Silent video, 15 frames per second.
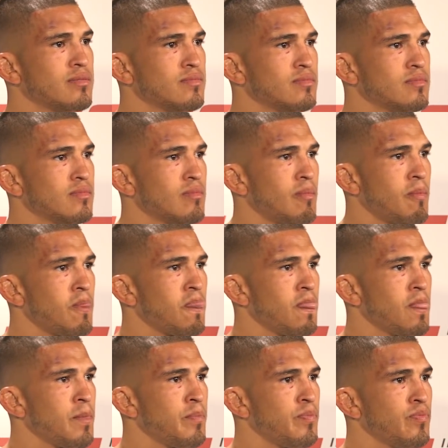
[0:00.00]
Did any,
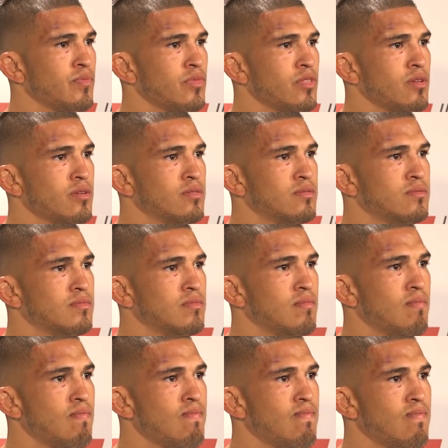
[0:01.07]
any, of your friends win any money
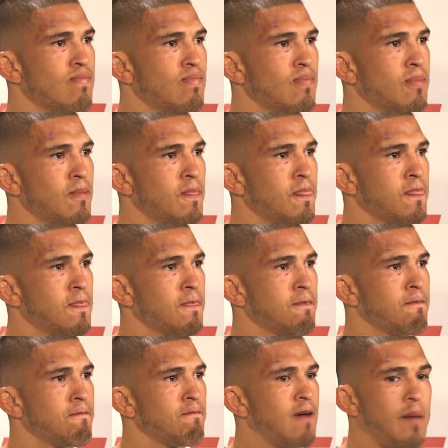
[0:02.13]
tonight because uh, you're mad enough?
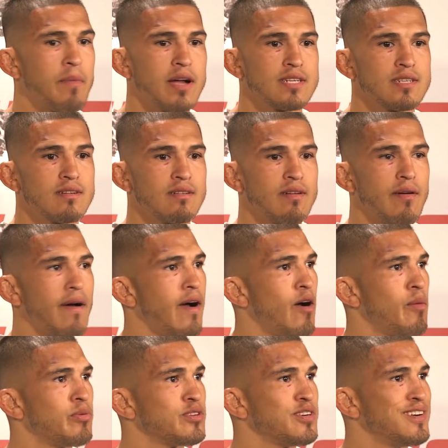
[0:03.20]
I'm not sure. I
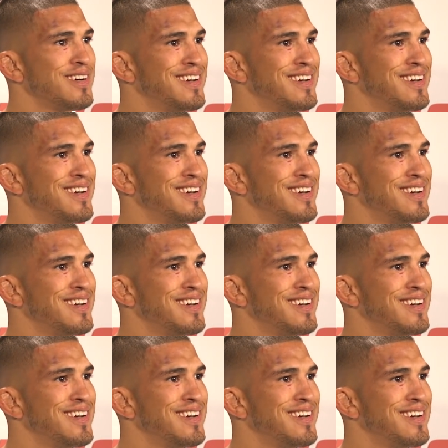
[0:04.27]
hope so.